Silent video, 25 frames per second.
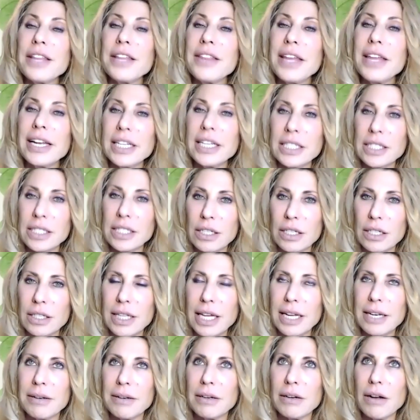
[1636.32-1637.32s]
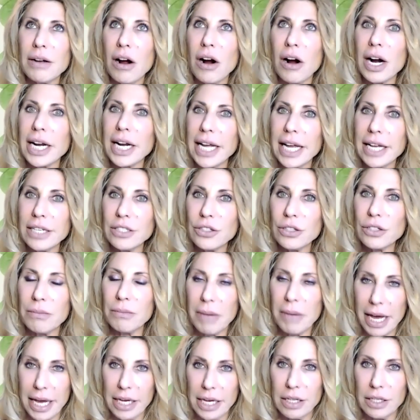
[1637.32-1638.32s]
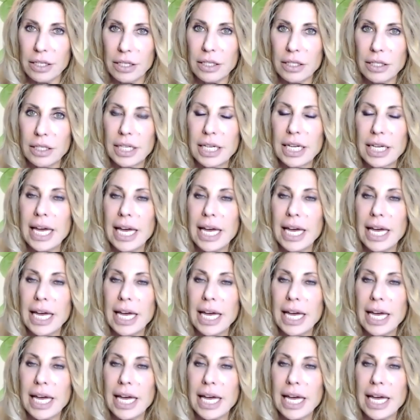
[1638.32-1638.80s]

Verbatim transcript: and then is it then archangel michael